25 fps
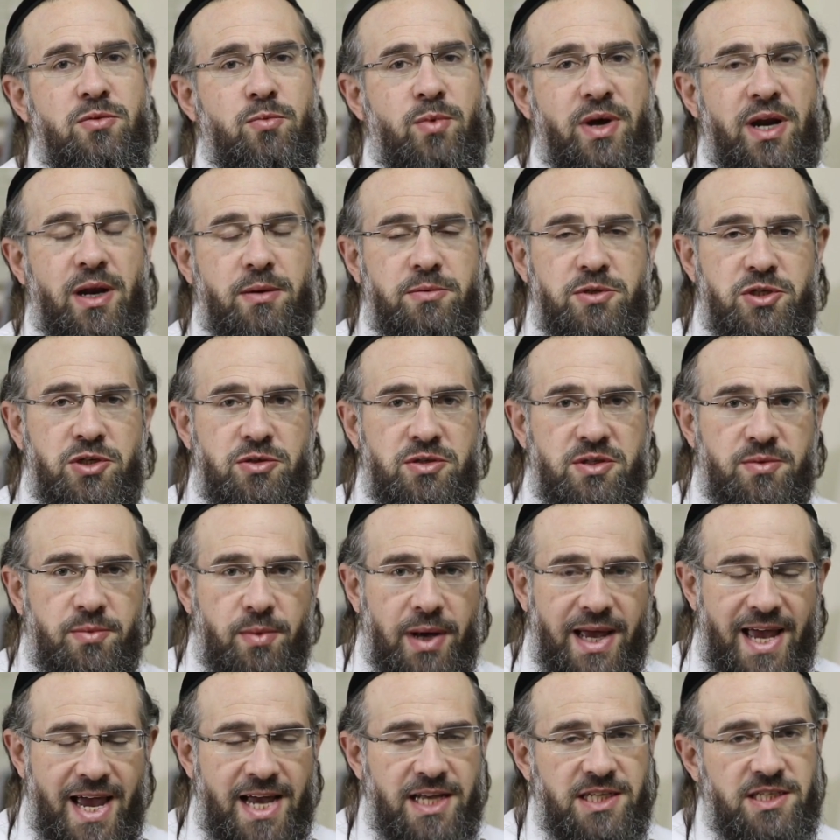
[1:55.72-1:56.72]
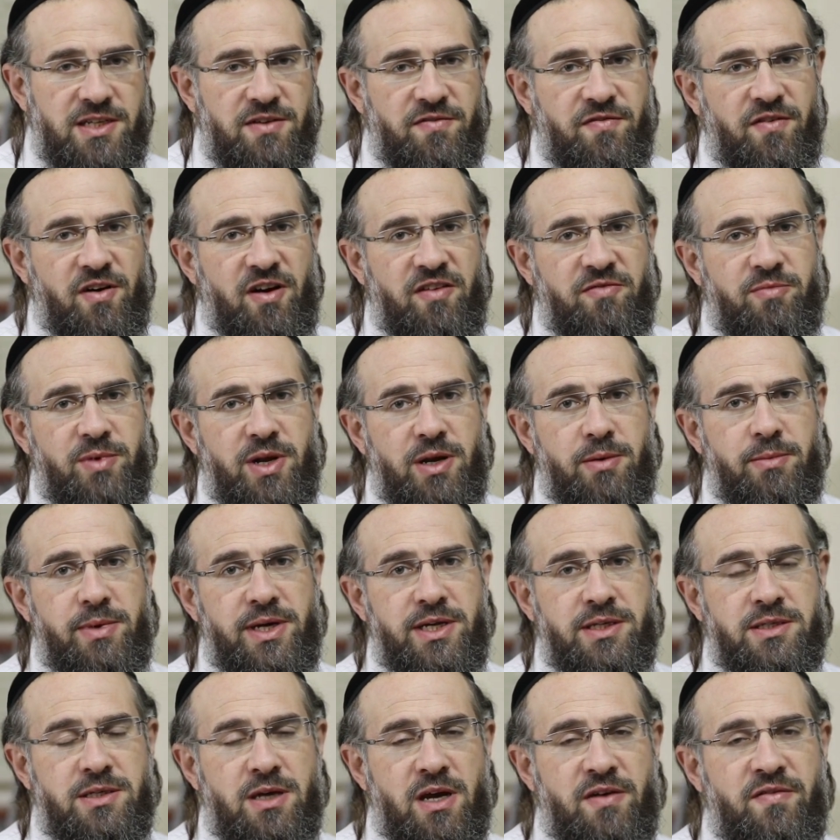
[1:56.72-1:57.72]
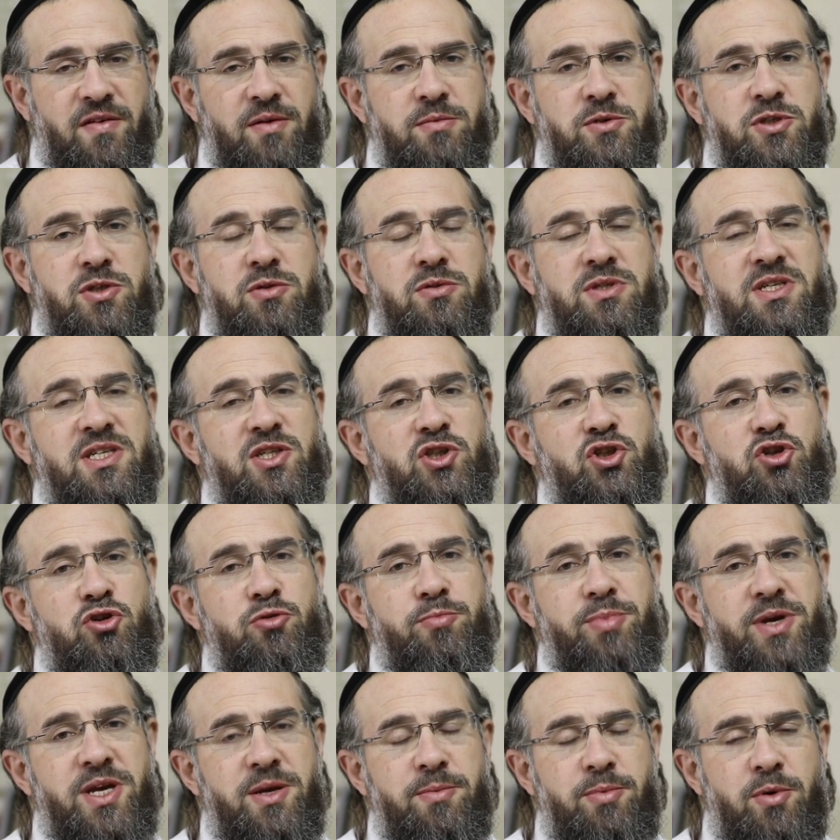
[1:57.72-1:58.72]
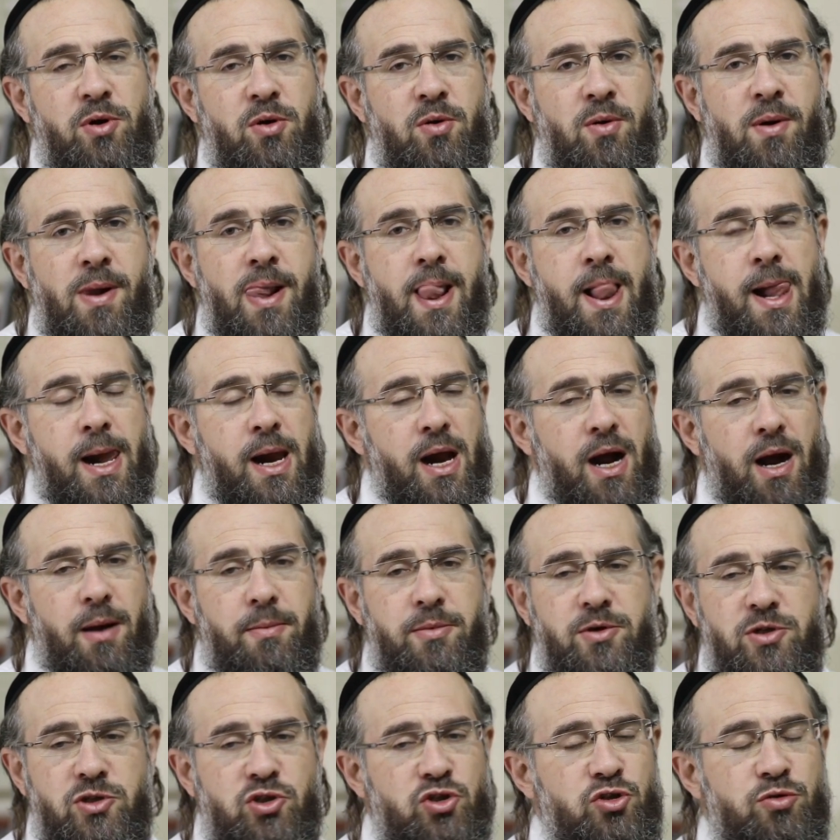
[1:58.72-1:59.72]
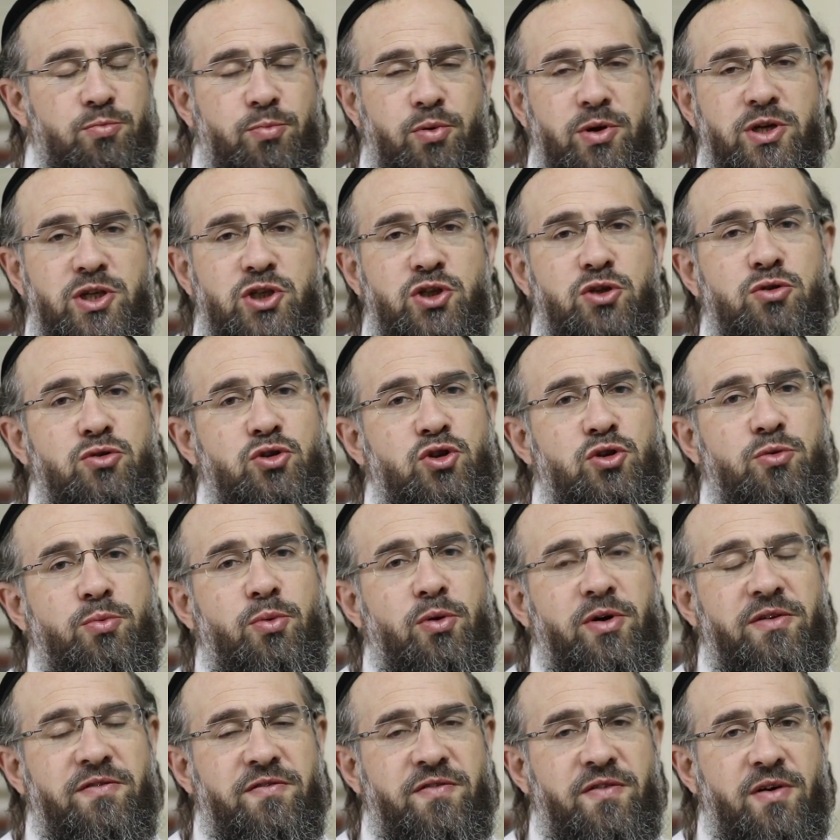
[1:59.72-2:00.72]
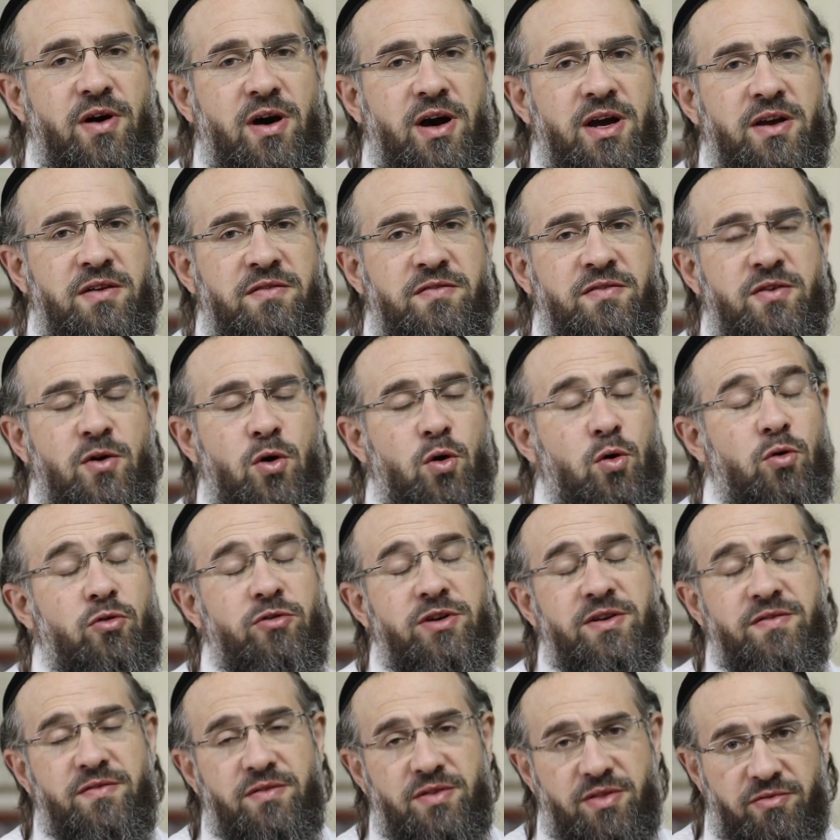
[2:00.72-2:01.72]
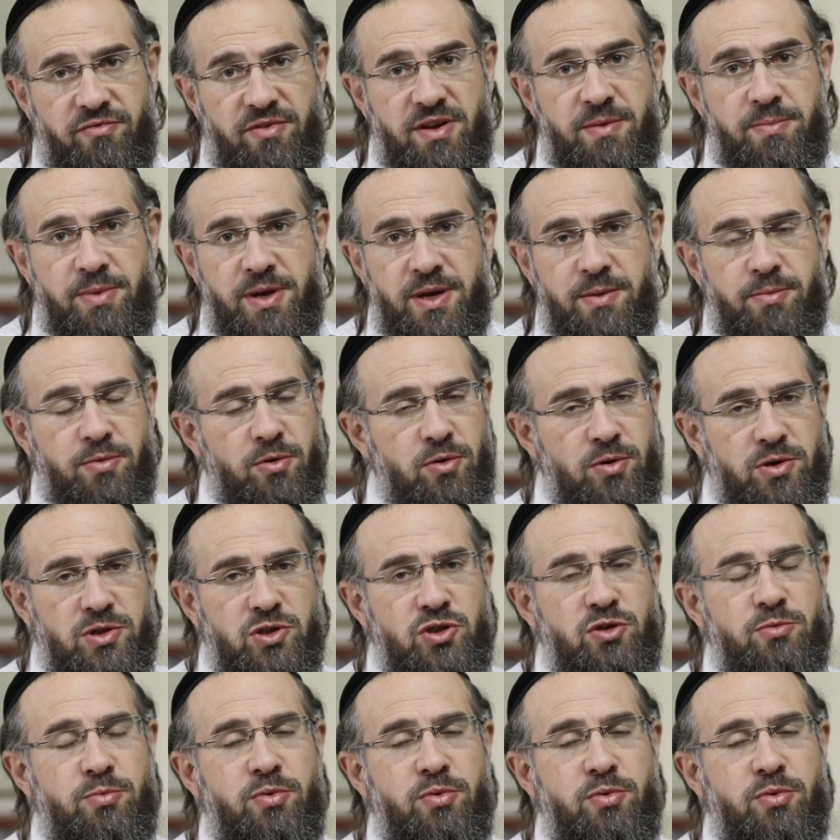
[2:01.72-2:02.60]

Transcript: when I'm shooting my 85mm, if I'm shooting 2 people, I'm at 2.2, 2.5, or even 3 people at